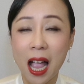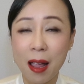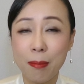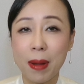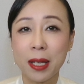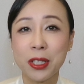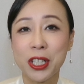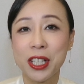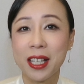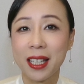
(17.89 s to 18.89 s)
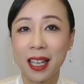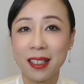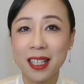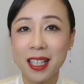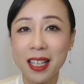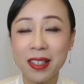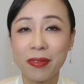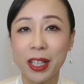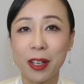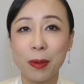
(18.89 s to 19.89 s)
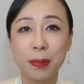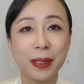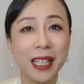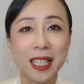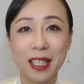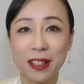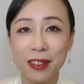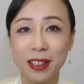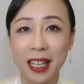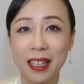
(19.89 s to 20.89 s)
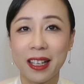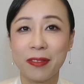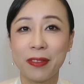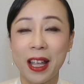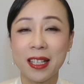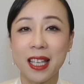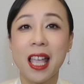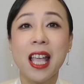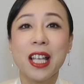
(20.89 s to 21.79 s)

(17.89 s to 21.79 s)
I mentioned in today's video please don't get offended